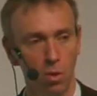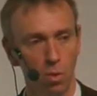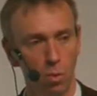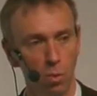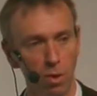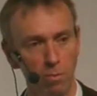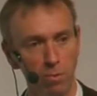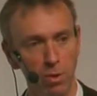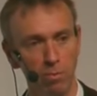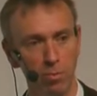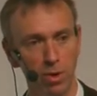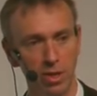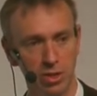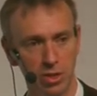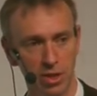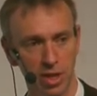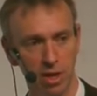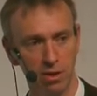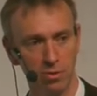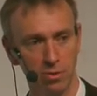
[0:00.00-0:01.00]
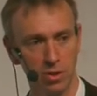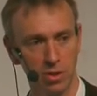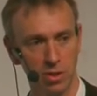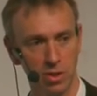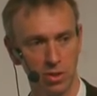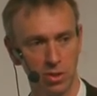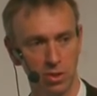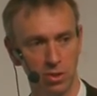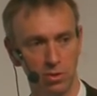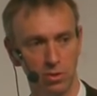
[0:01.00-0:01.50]
when we reach out to
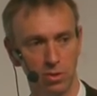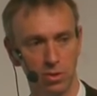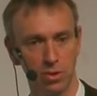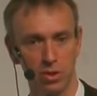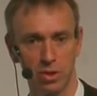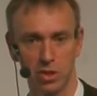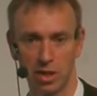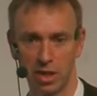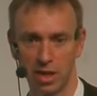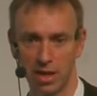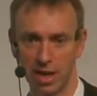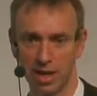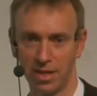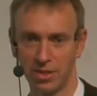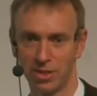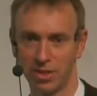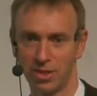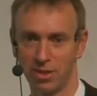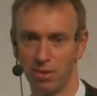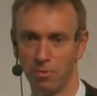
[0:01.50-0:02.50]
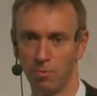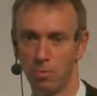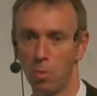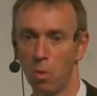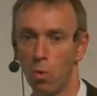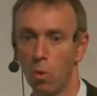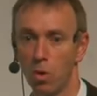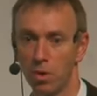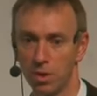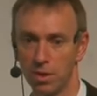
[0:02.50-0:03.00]
students and ask them
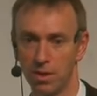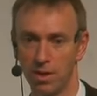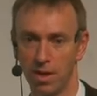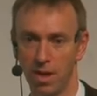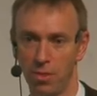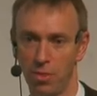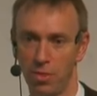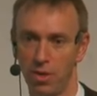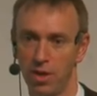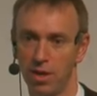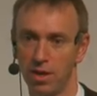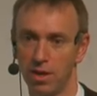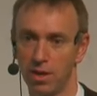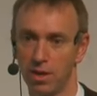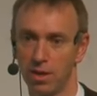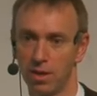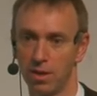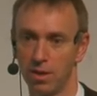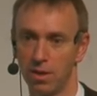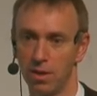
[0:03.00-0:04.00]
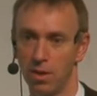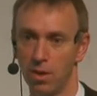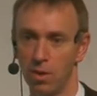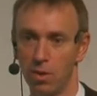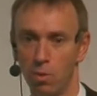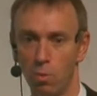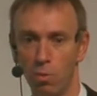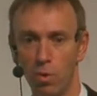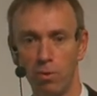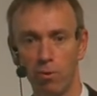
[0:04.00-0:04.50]
what did they think,
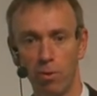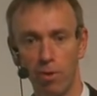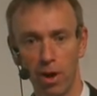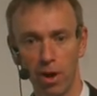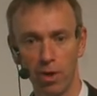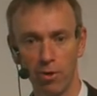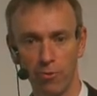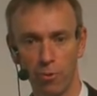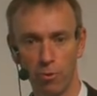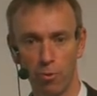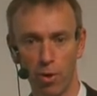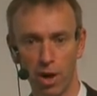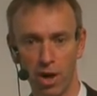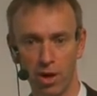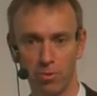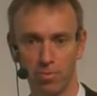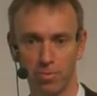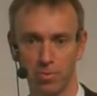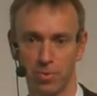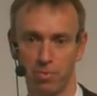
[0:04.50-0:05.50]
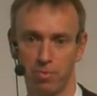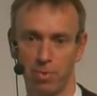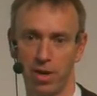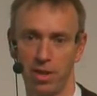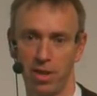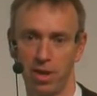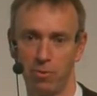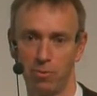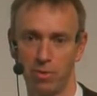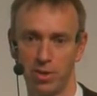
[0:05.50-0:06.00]
we were overwhelmed by
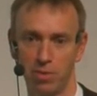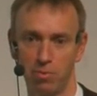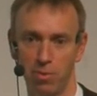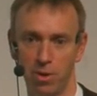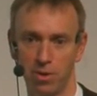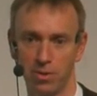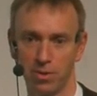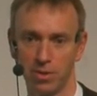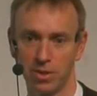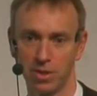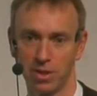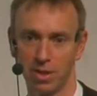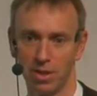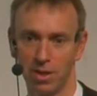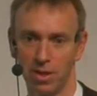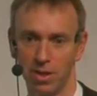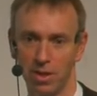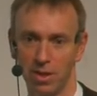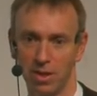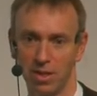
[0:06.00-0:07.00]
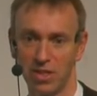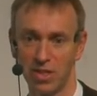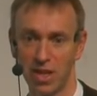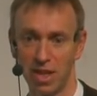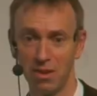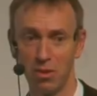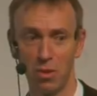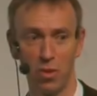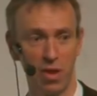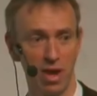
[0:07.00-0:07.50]
their response.
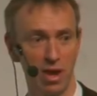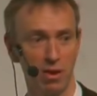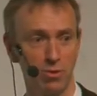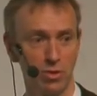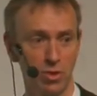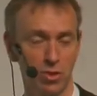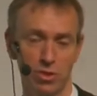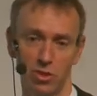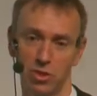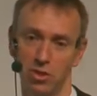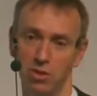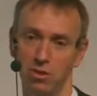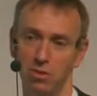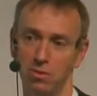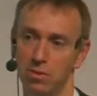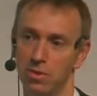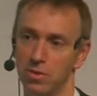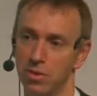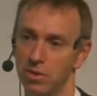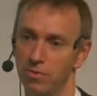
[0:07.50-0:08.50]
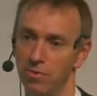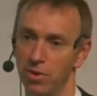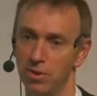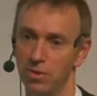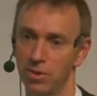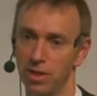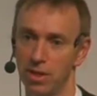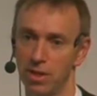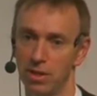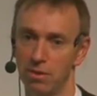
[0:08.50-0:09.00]
10,000 students
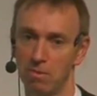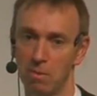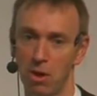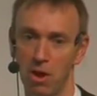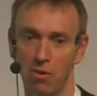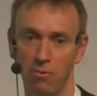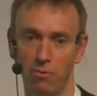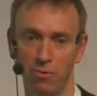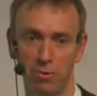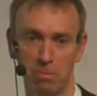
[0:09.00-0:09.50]
filled in our